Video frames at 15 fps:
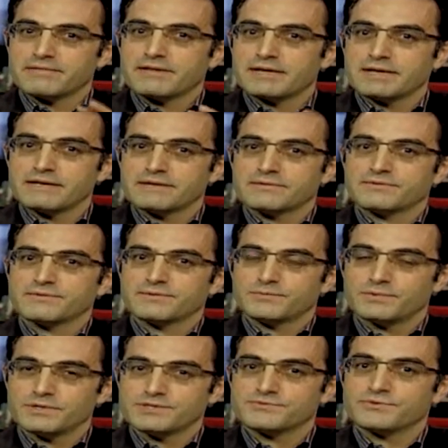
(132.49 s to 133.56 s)
that
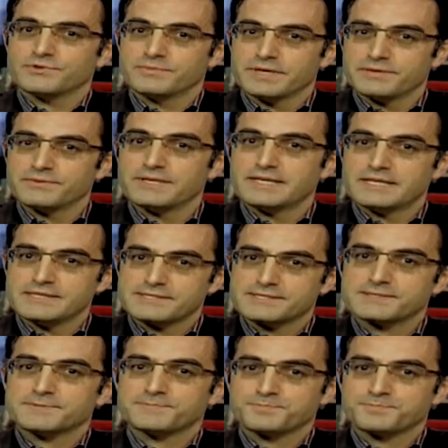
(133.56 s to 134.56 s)
was for my release.